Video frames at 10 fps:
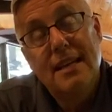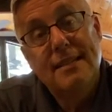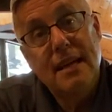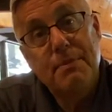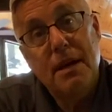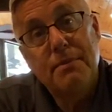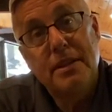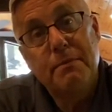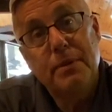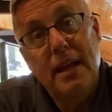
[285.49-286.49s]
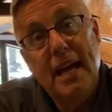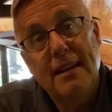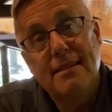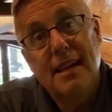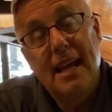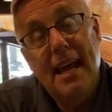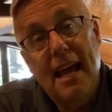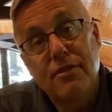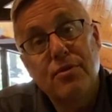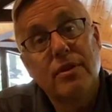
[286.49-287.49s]
stepped up to the plate and
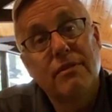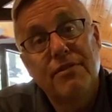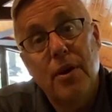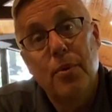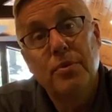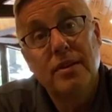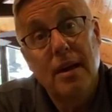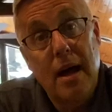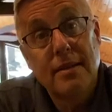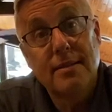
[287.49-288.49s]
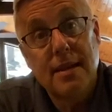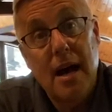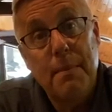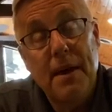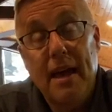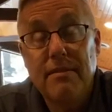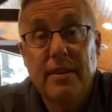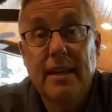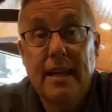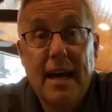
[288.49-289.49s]
answering the phone nonstop,
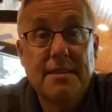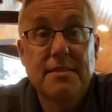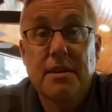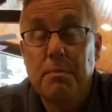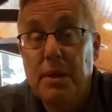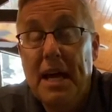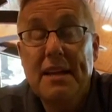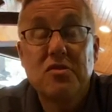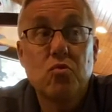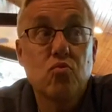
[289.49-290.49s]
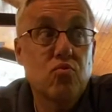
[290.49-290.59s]
handling guests' complaints,